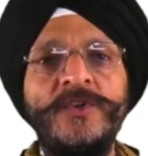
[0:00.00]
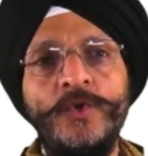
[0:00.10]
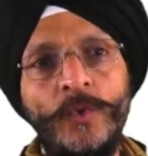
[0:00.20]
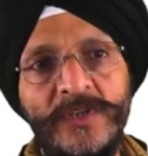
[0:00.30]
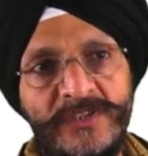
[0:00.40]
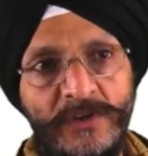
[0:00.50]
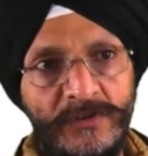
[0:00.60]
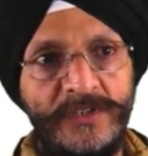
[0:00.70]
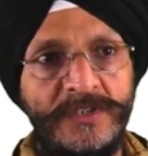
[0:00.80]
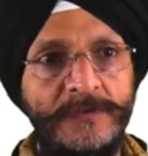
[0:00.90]
US
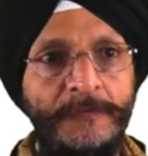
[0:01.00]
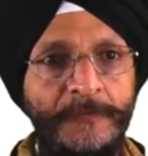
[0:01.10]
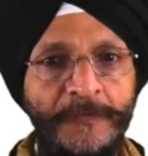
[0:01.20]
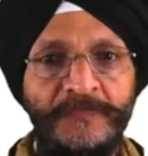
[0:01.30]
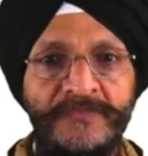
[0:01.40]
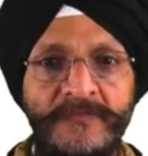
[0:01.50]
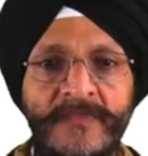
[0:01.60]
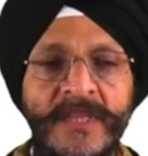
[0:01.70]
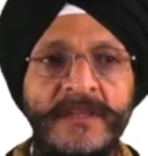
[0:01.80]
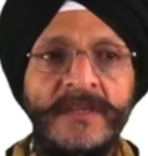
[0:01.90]
dollars.
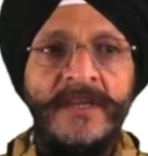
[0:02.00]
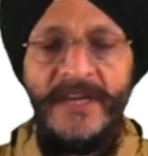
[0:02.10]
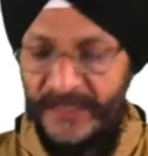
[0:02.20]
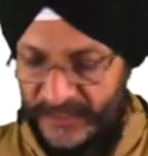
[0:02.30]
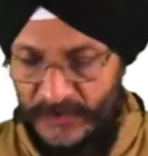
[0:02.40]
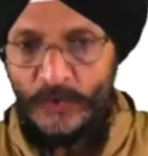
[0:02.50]
It is